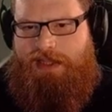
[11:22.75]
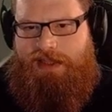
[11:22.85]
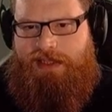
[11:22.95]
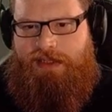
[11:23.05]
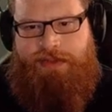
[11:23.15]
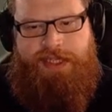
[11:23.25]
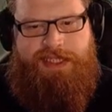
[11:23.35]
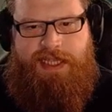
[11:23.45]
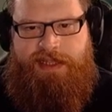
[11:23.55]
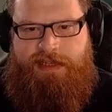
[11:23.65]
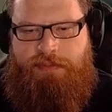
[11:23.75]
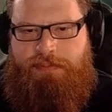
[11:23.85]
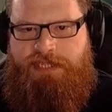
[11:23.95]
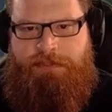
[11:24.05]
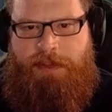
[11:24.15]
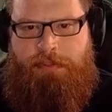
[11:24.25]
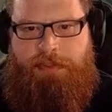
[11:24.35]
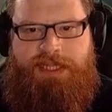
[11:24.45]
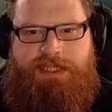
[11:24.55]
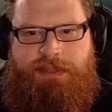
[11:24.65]
little things like leaving pinch pepper
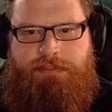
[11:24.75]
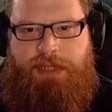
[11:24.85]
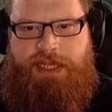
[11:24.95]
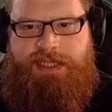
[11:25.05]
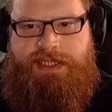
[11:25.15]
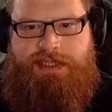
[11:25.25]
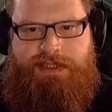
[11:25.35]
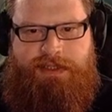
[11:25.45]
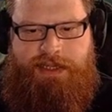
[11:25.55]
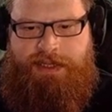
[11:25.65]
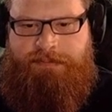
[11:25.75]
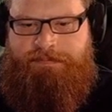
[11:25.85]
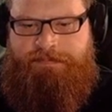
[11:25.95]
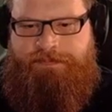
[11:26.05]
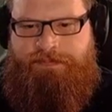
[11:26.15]
plants in place and,